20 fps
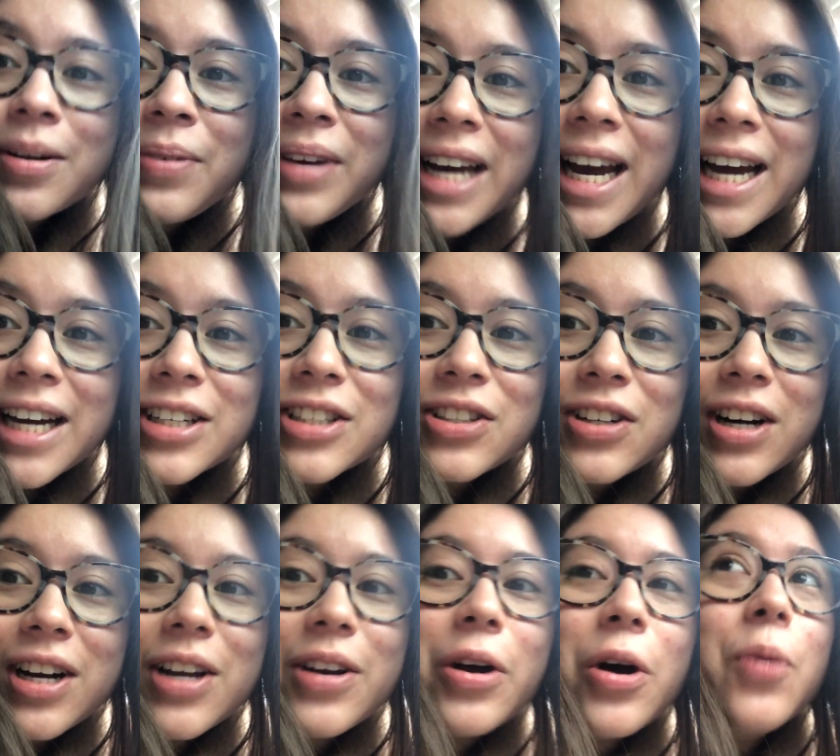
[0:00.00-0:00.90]
gonna be
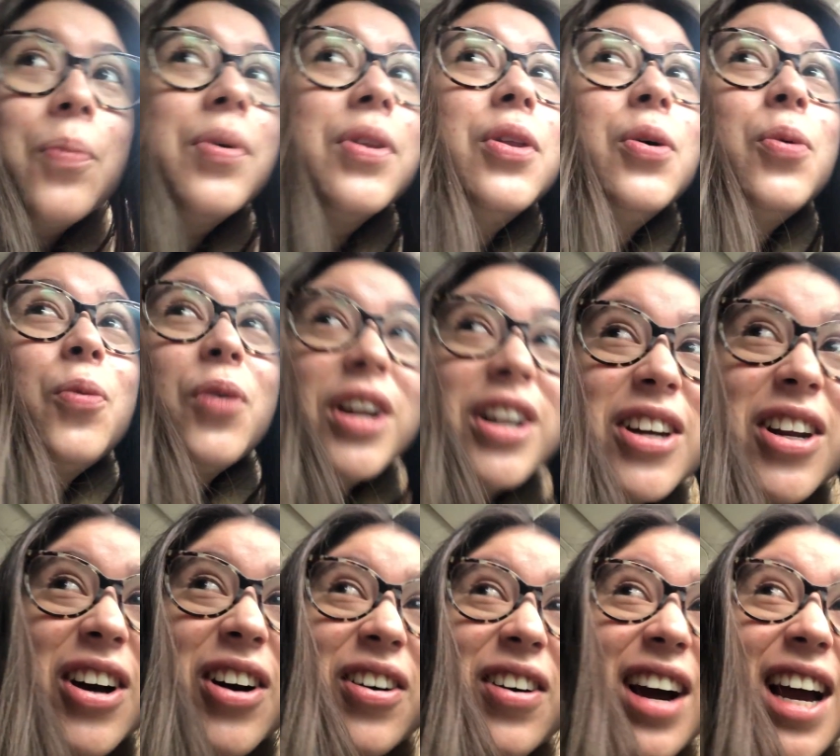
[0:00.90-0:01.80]
extra and open the
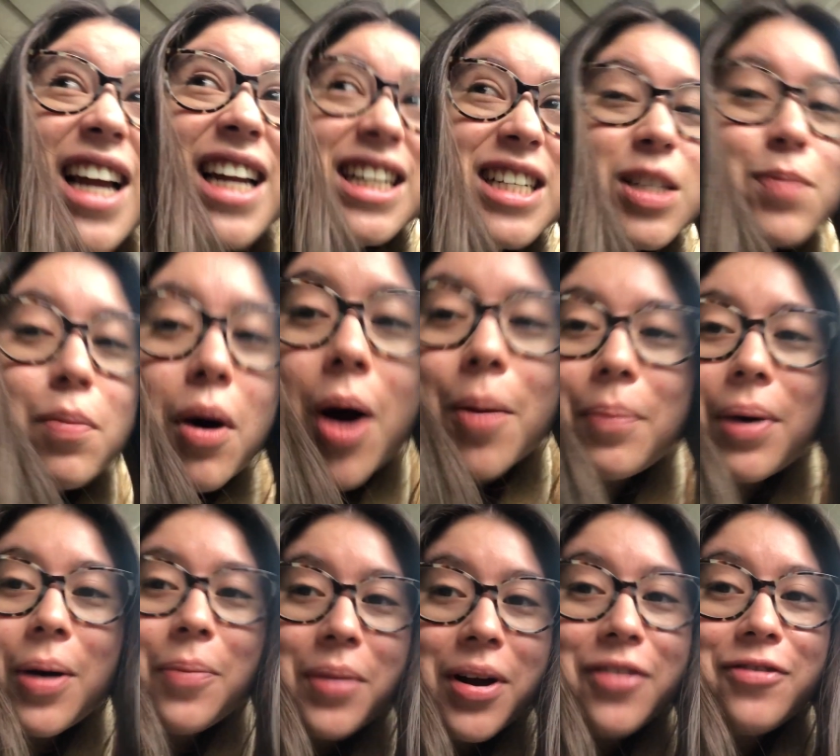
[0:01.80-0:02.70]
window and just pop
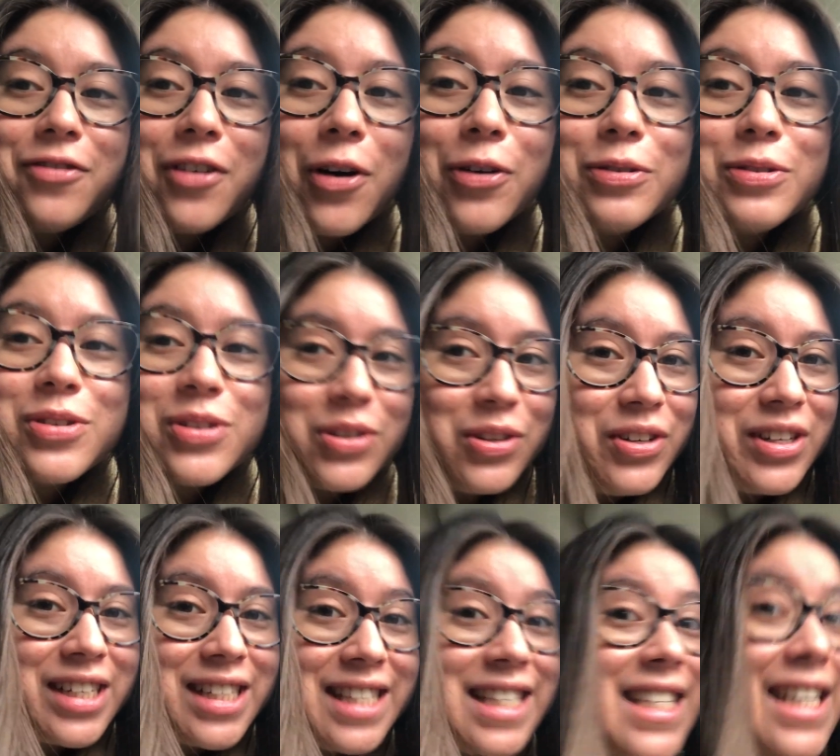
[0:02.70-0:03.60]
out my phone so you
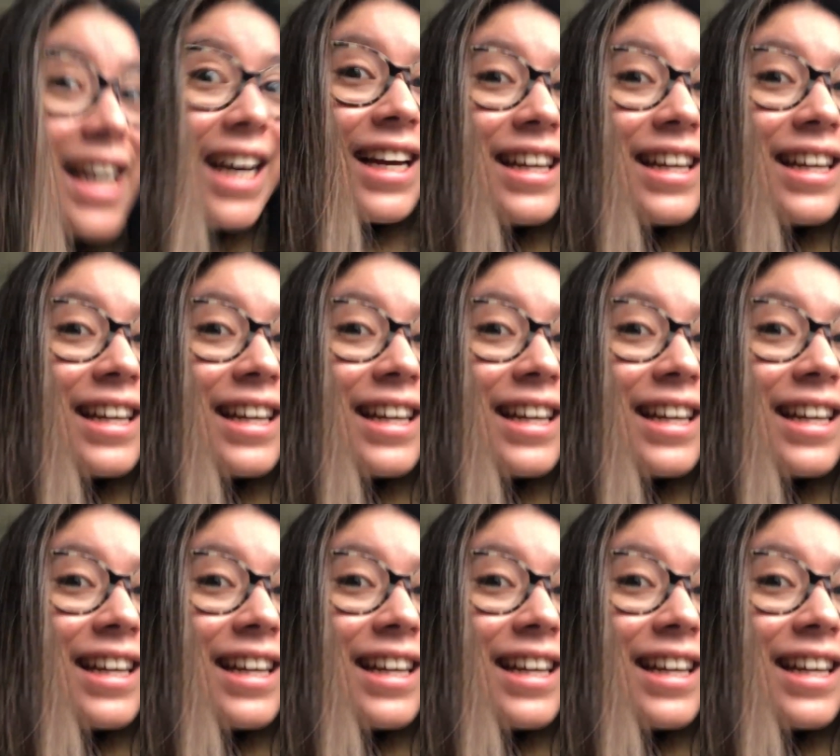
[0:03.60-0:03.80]
can see